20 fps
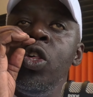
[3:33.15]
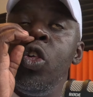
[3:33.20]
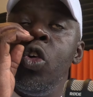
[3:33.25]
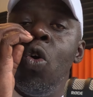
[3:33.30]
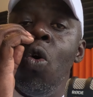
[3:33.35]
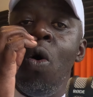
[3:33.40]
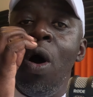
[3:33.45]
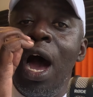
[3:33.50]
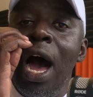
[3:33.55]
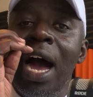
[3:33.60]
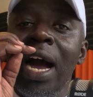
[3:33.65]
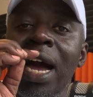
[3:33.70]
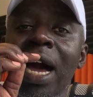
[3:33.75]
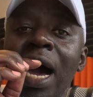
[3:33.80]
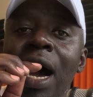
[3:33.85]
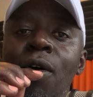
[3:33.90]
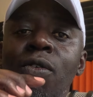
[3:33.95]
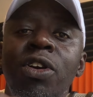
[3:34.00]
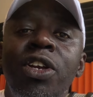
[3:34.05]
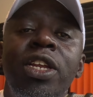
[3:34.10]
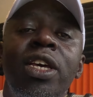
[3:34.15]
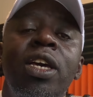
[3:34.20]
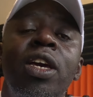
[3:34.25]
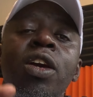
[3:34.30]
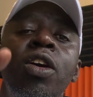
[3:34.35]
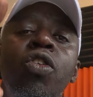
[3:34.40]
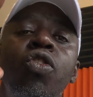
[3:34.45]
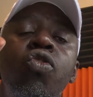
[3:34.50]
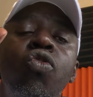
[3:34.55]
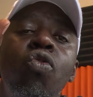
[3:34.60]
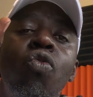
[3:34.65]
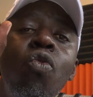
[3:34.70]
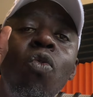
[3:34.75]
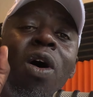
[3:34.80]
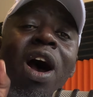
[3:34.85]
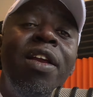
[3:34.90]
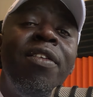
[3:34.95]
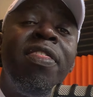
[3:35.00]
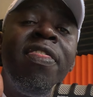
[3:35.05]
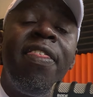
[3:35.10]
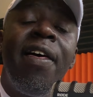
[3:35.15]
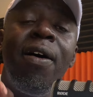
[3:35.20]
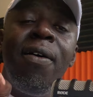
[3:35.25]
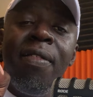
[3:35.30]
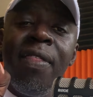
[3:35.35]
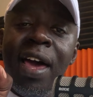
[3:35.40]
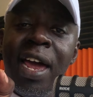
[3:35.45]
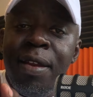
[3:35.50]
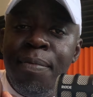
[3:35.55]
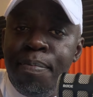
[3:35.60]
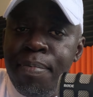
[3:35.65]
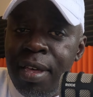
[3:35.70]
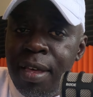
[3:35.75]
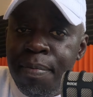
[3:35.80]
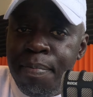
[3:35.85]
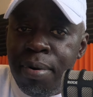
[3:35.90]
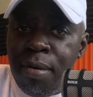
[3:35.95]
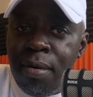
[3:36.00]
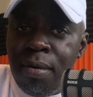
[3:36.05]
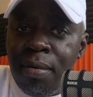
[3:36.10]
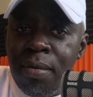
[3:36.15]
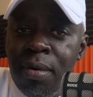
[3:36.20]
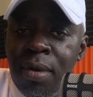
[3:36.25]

your account to 1,000 people